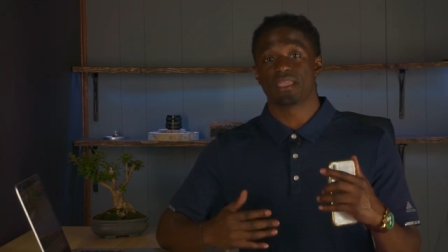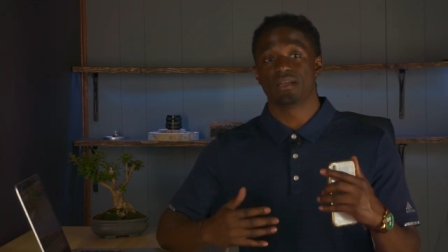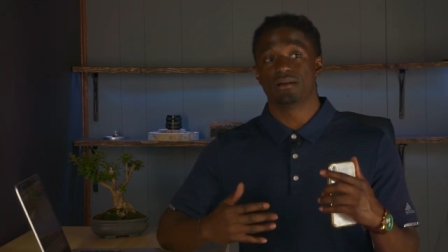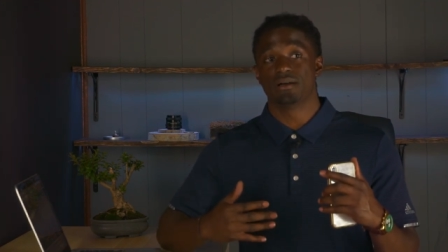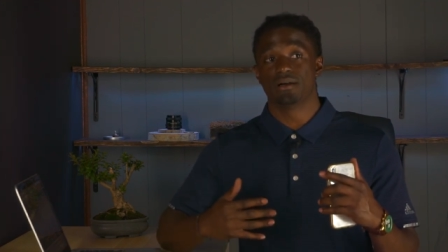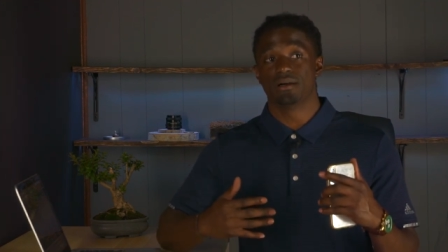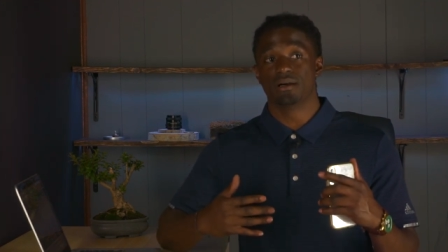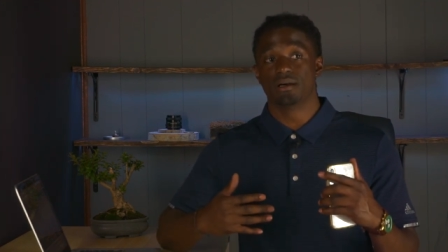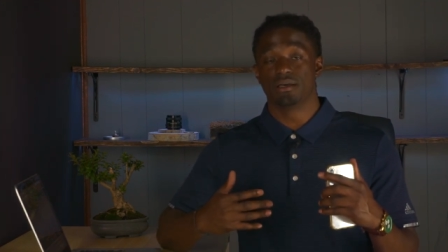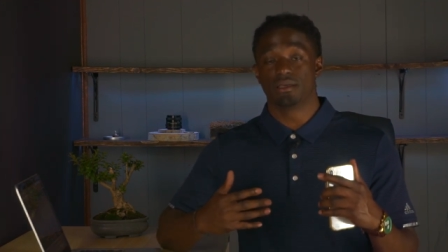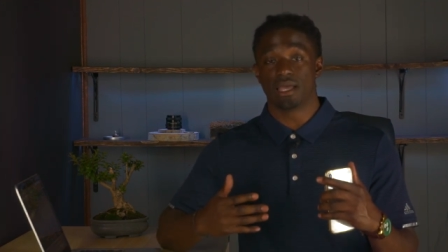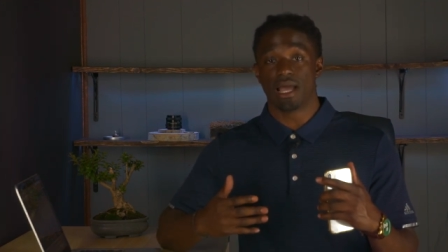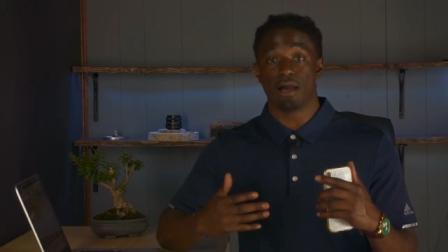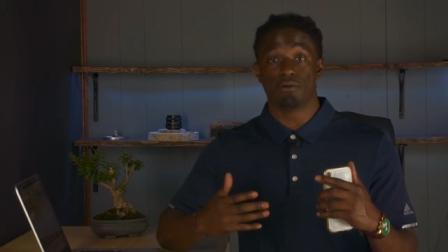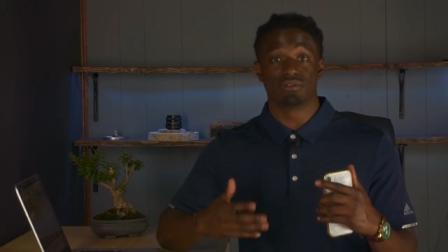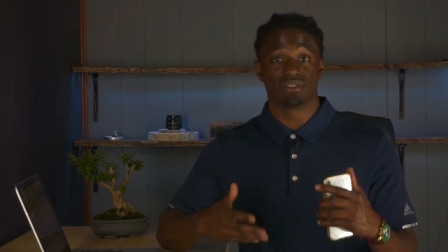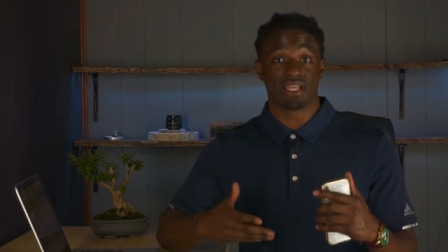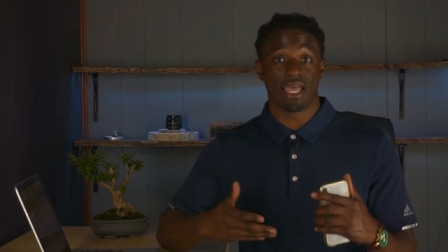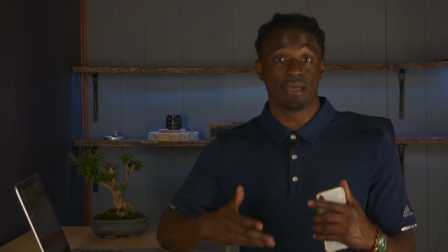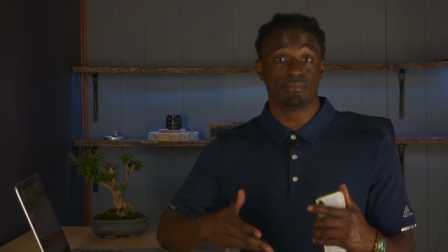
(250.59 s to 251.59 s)
uh, I
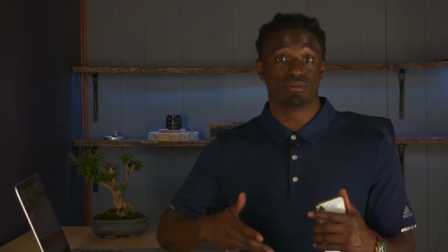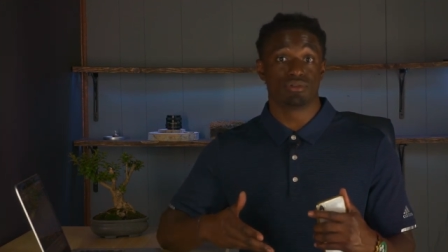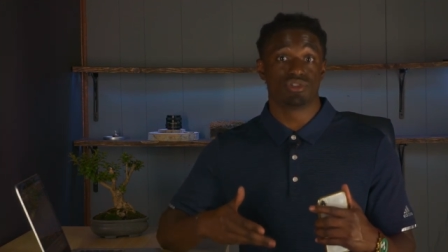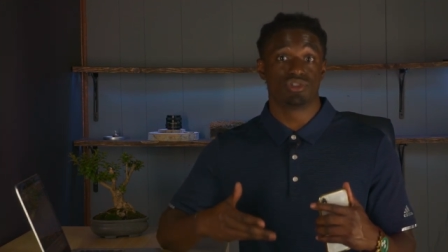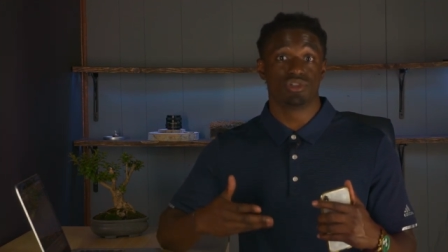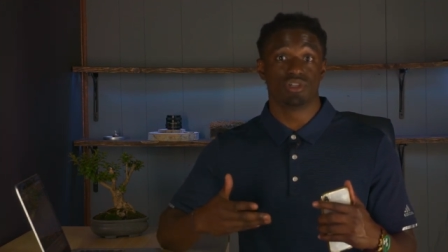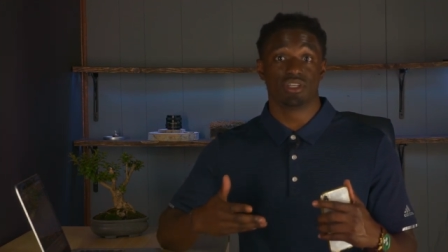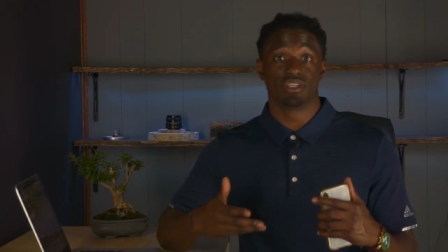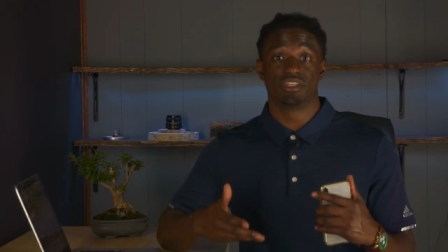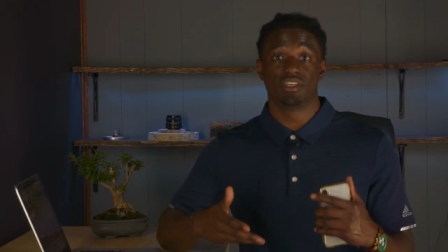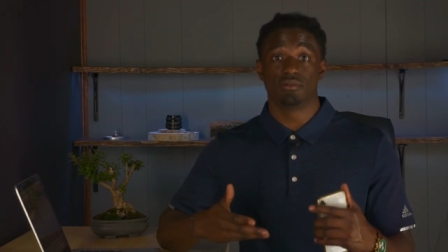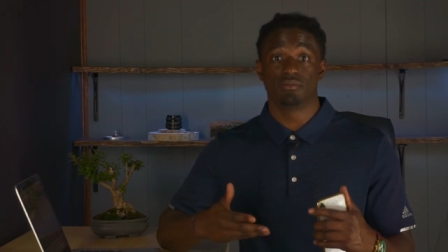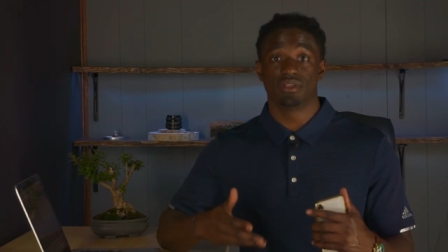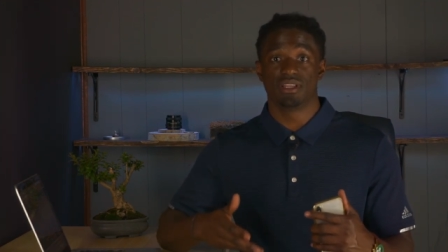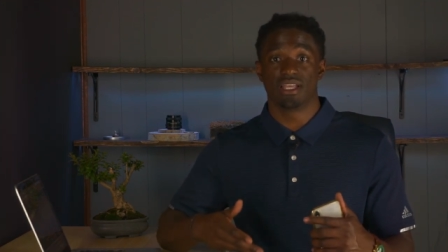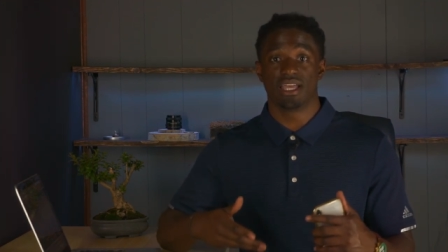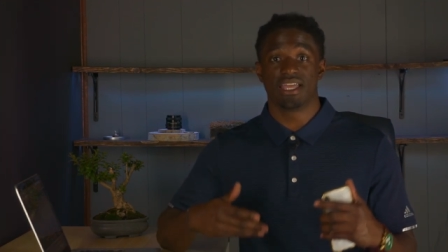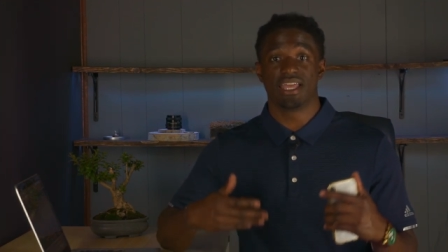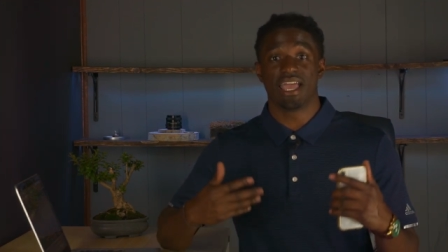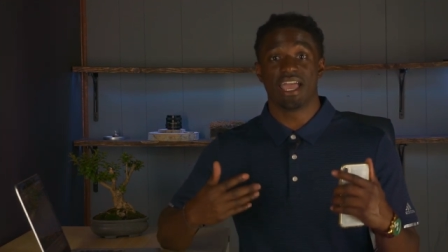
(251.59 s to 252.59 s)
was able to
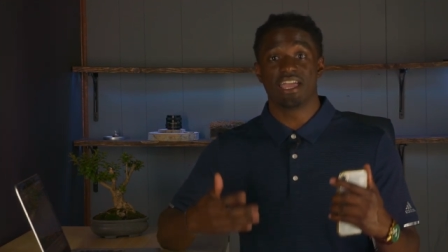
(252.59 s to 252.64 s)
accumulate